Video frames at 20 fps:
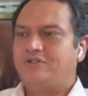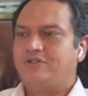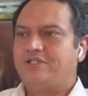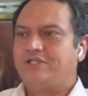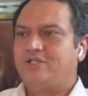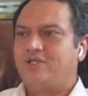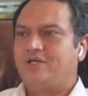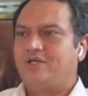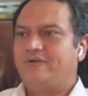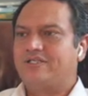then
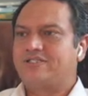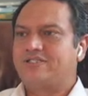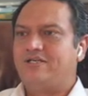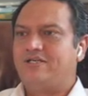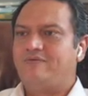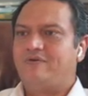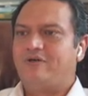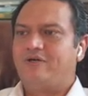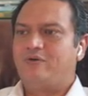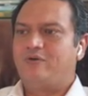you have an extended
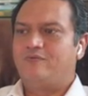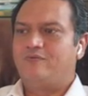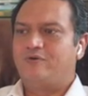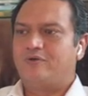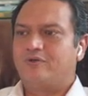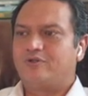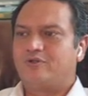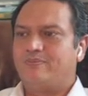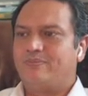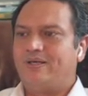window for
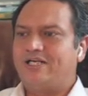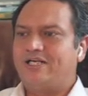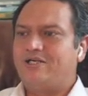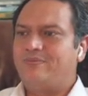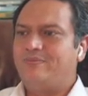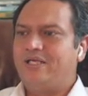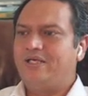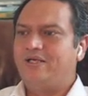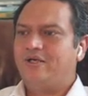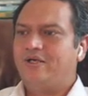
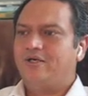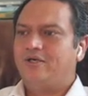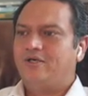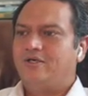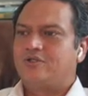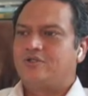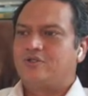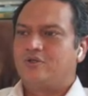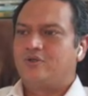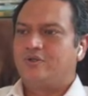thrombectomy.
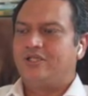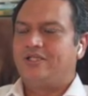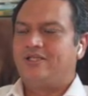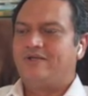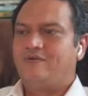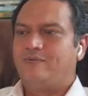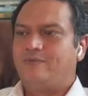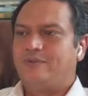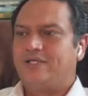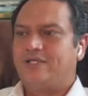So then there
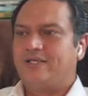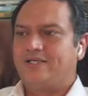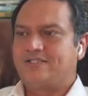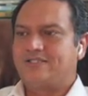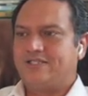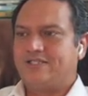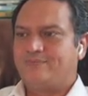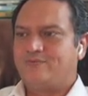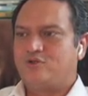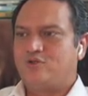will be the next
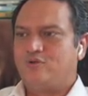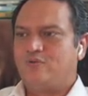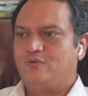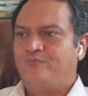step. So